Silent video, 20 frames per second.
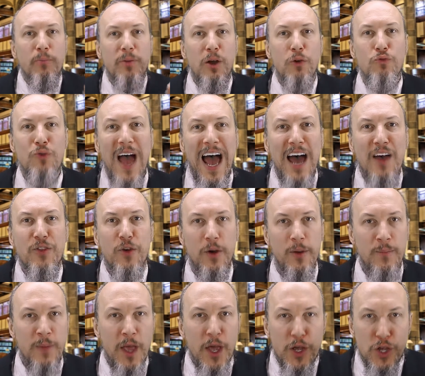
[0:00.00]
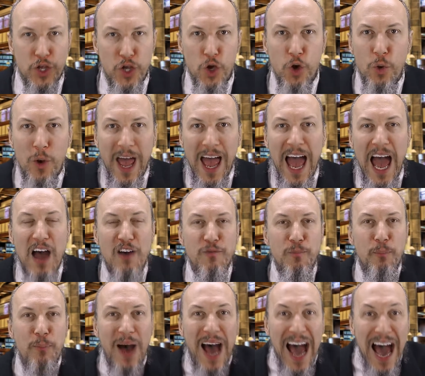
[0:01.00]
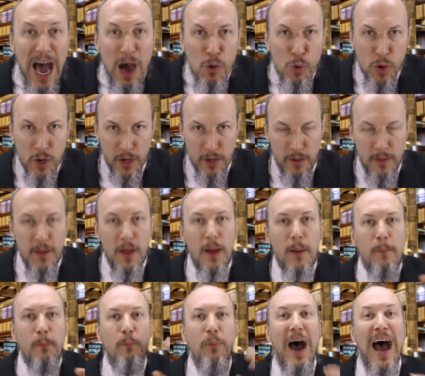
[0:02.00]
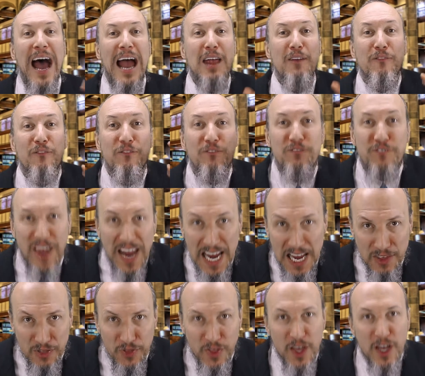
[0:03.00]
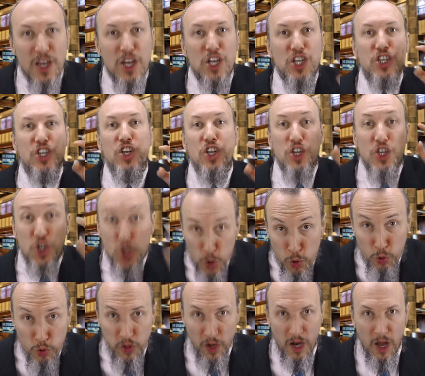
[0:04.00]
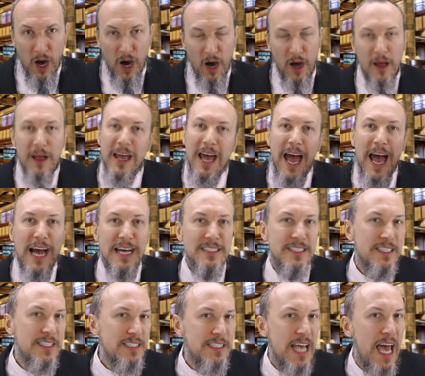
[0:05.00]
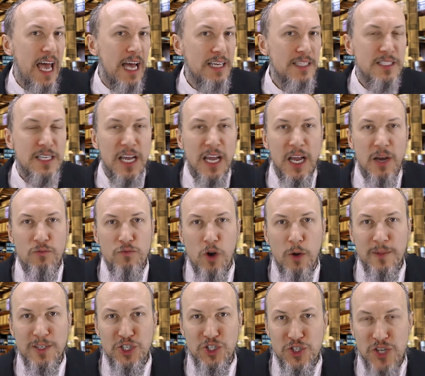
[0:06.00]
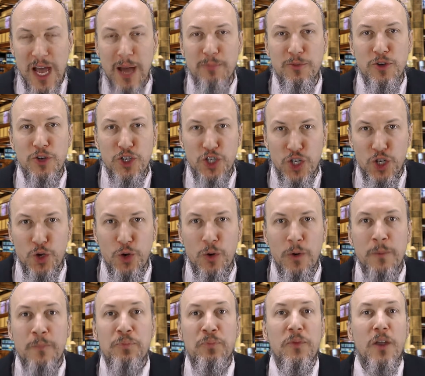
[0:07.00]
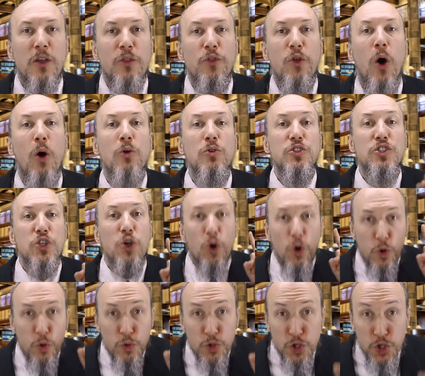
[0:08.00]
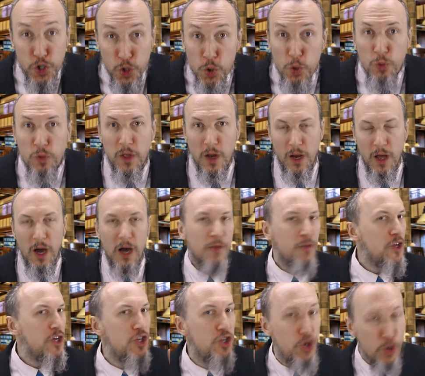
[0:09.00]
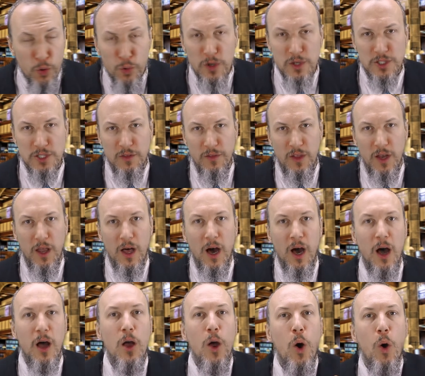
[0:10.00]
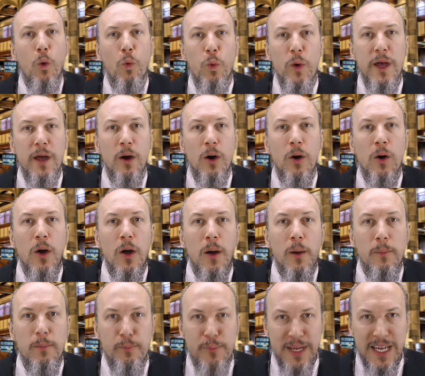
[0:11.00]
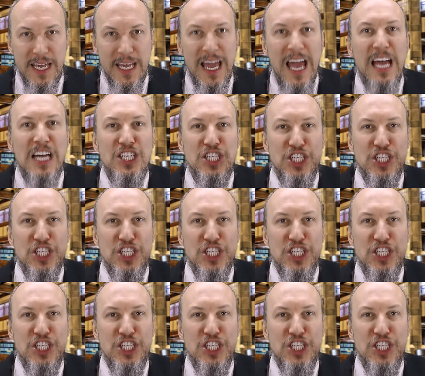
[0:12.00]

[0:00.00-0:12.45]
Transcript: but rather you have power by faith to do the law. As it says in Romans chapter 2, those who do the law, the doers of the law, will be